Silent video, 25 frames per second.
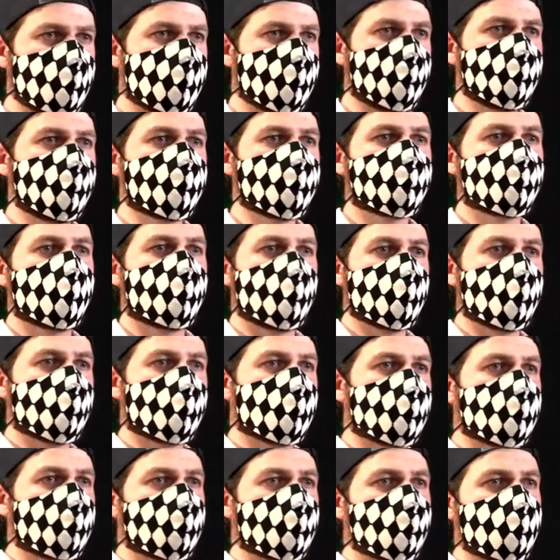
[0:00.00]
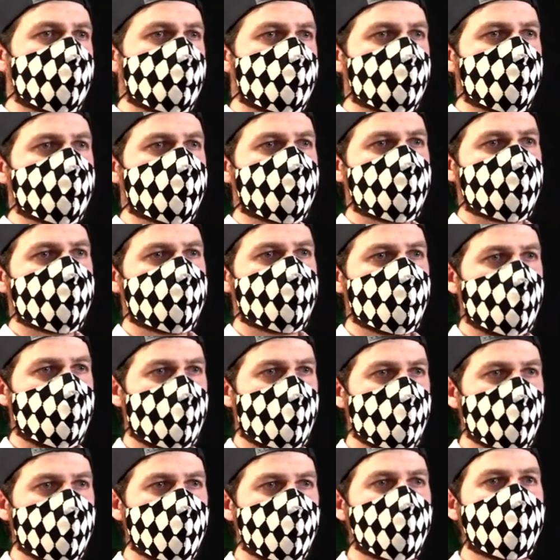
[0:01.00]
being used for in this
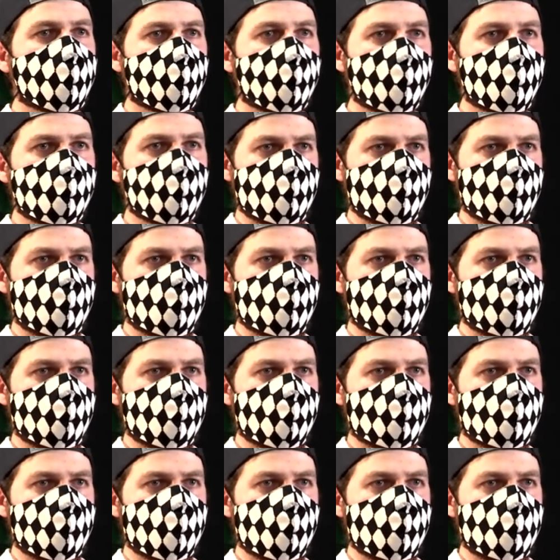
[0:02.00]
pedal?